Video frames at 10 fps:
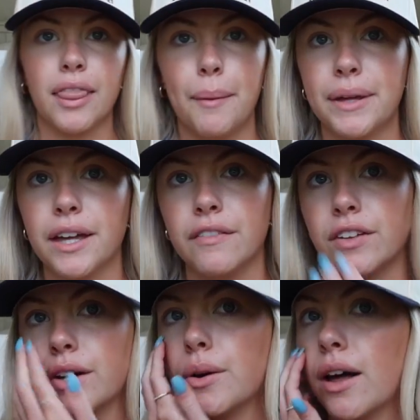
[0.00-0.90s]
Let me give
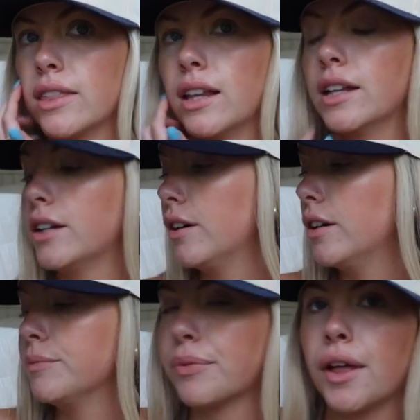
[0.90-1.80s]
you the
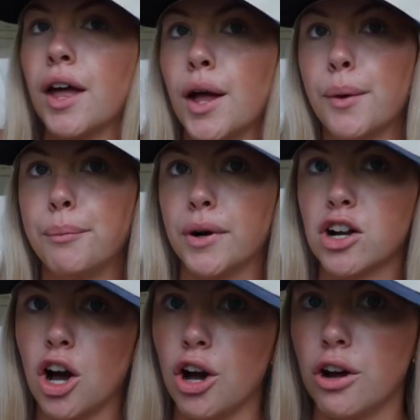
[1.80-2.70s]
little
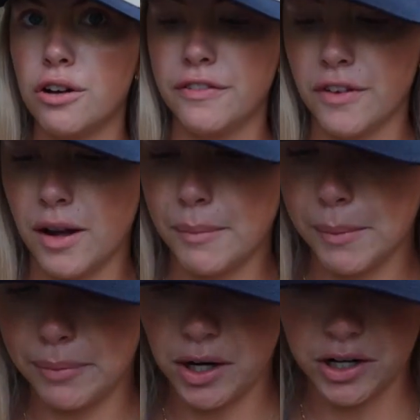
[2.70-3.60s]
book haul from
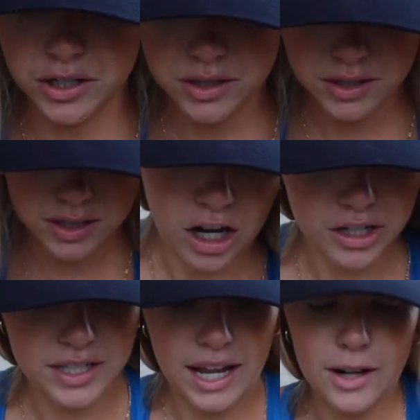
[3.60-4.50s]
Barnes.
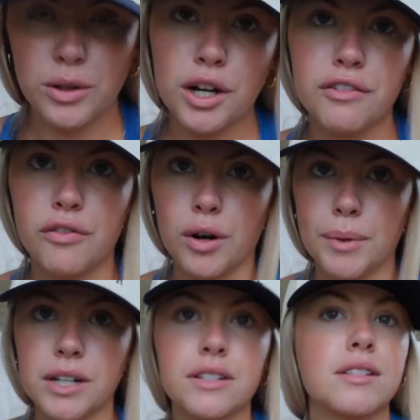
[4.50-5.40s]
Honestly, I only got four
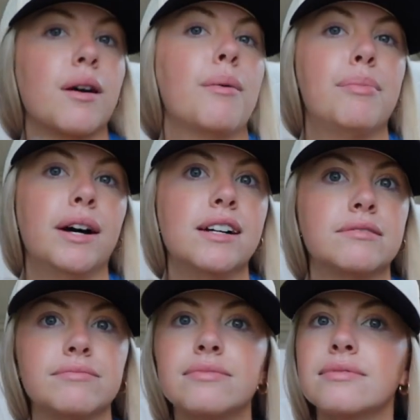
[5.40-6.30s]
books, but
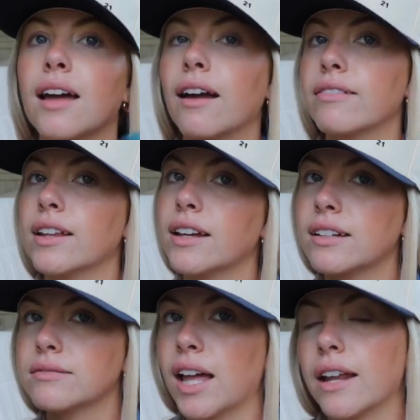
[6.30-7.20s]
I feel
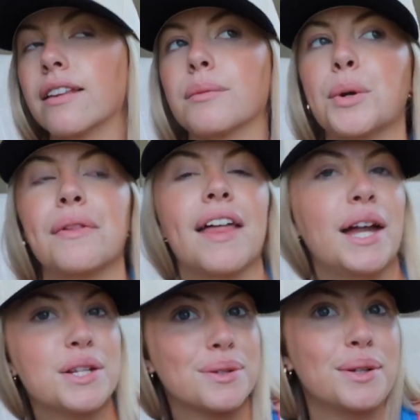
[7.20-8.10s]
like anything more than
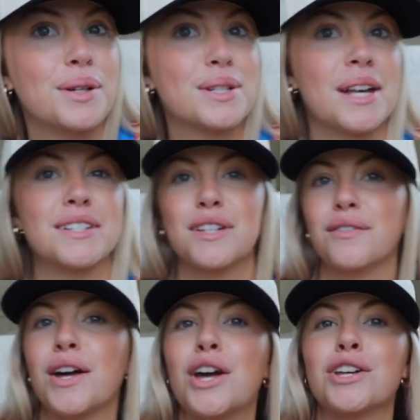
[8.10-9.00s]
that is a little excessive.